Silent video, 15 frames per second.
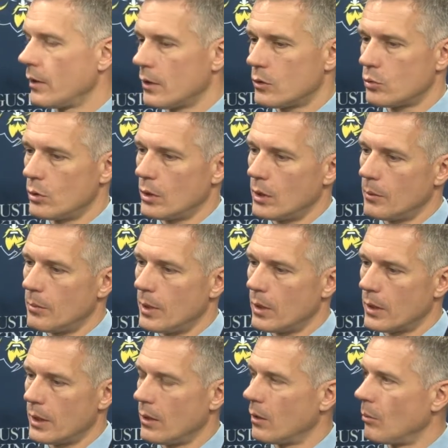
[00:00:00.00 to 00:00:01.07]
It's really
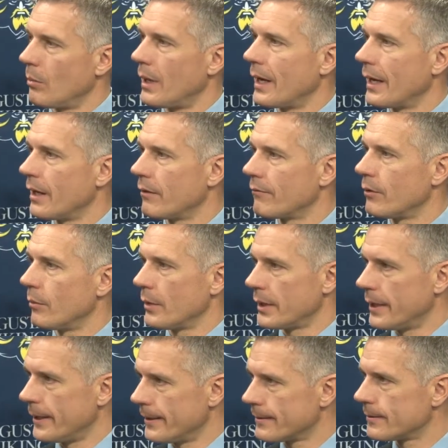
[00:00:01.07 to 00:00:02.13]
about getting the buy-in from the
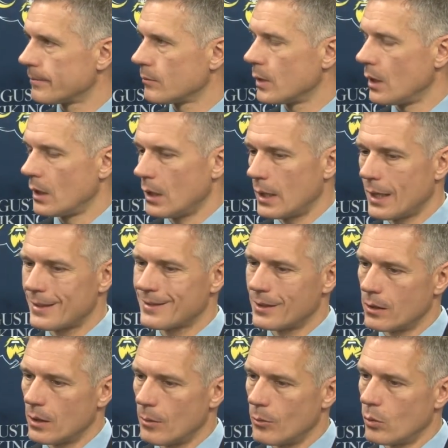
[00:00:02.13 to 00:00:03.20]
kids. And that's the
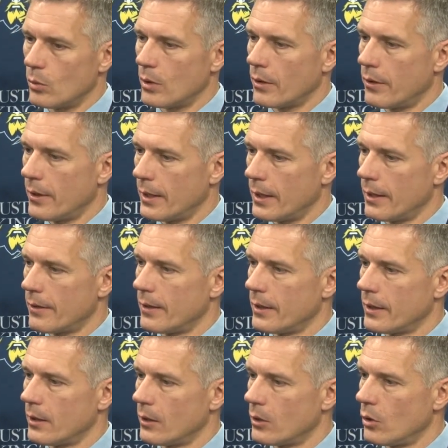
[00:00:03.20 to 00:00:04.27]
number one thing, I
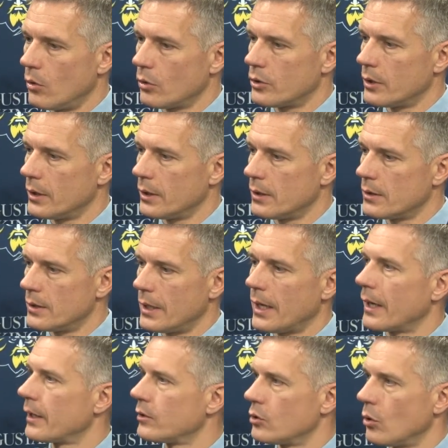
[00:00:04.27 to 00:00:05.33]
think, in coaching is you
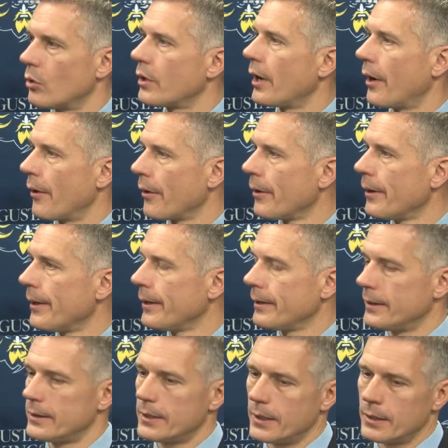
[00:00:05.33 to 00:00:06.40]
got to show care.
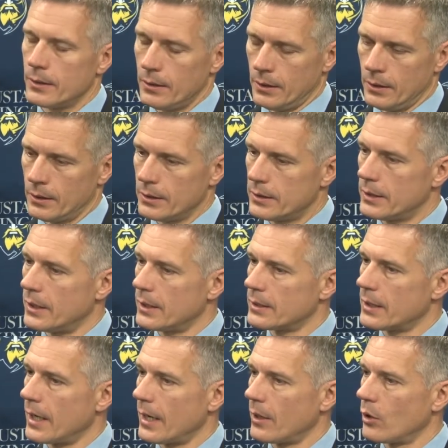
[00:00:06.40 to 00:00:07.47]
These kids
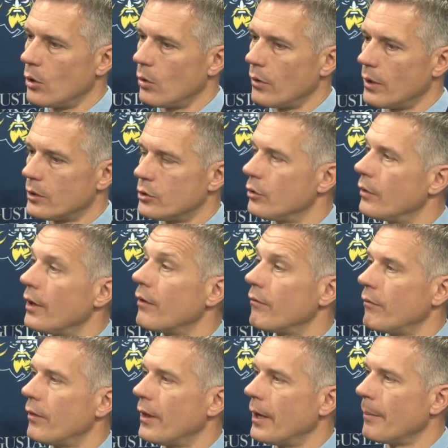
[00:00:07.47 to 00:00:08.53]
got to know that you're there
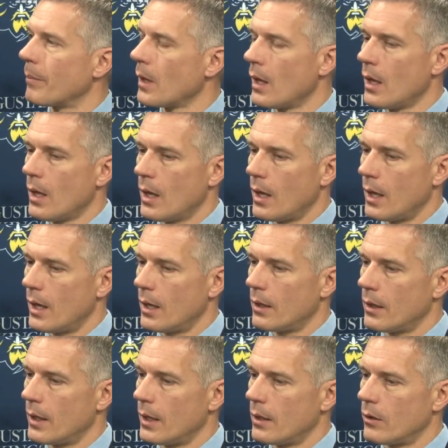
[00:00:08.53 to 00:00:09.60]
for them
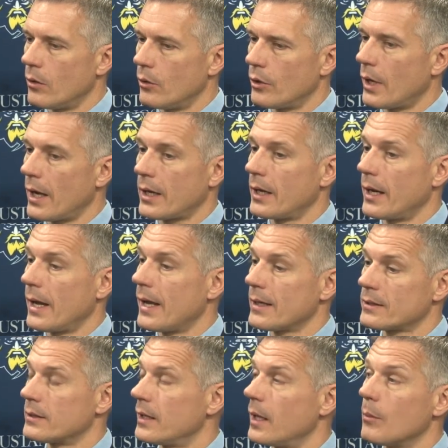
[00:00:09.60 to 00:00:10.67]
and that they're not going to
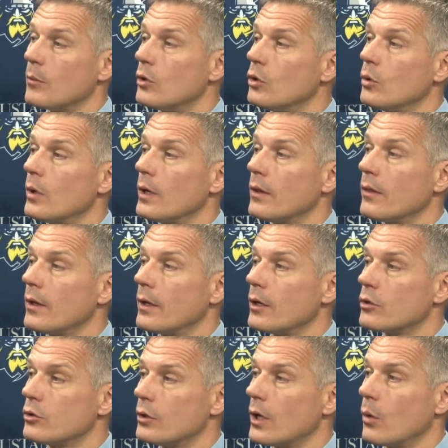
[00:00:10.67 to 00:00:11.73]
ask them to do anything
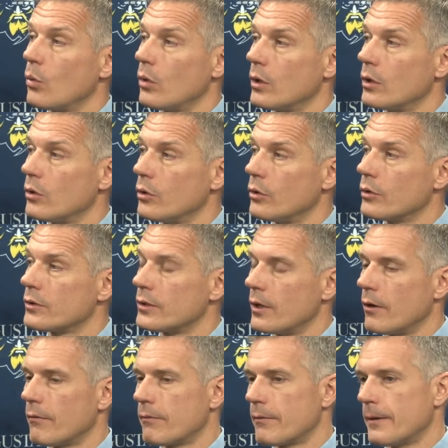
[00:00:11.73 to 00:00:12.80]
that you're not willing to do
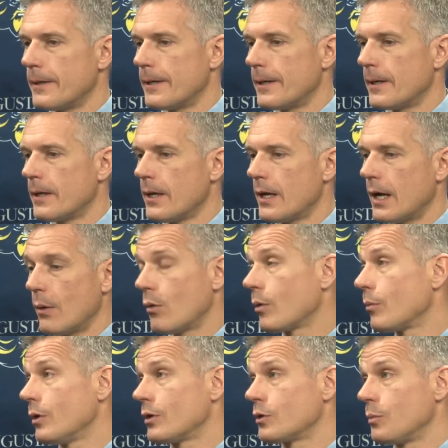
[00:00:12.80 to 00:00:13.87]
yourself. I
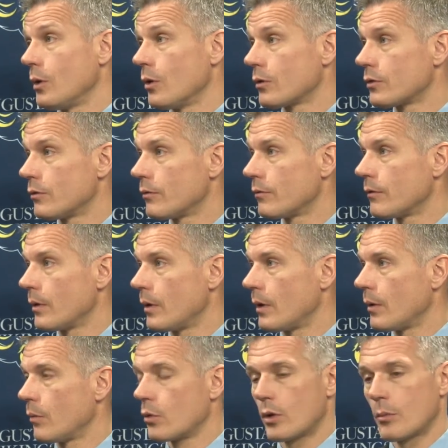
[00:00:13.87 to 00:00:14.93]
won't be explosive.
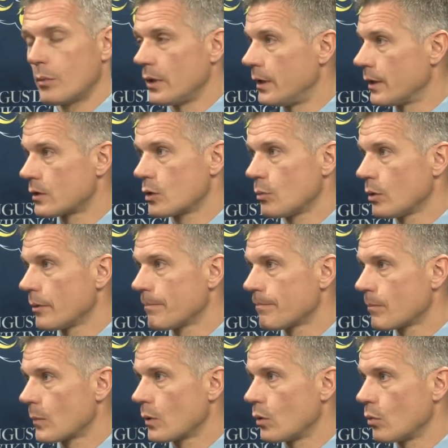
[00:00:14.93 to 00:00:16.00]
We're going to be disciplined.
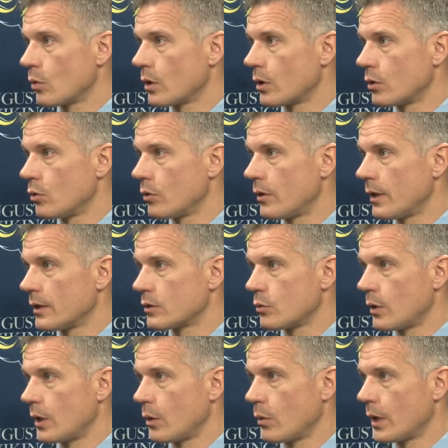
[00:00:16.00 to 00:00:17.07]
You know, we're going to do things the
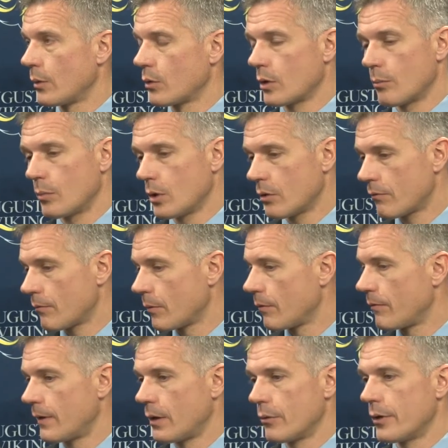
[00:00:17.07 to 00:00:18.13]
right way. We're going to build it from the
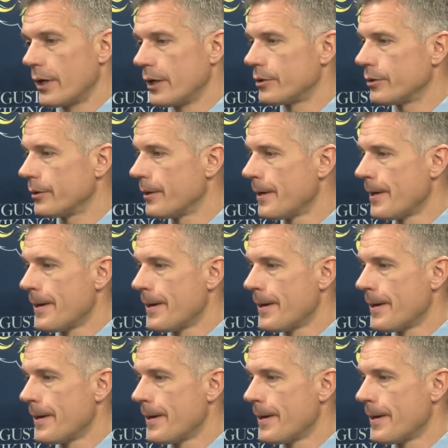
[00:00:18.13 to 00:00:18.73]
foundation.